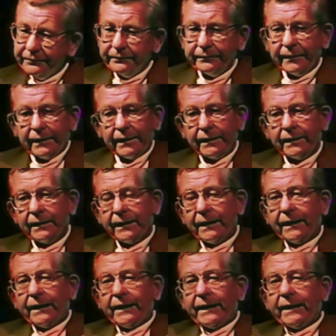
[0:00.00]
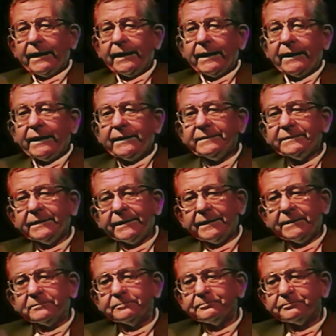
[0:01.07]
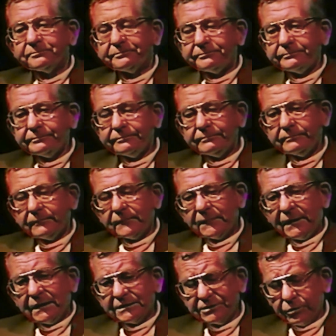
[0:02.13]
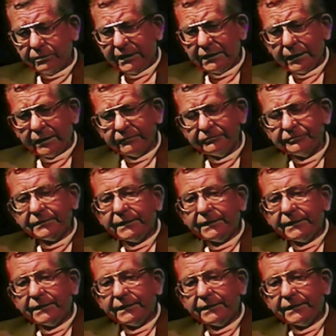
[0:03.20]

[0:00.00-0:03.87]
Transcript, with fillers: That's right. And so he left,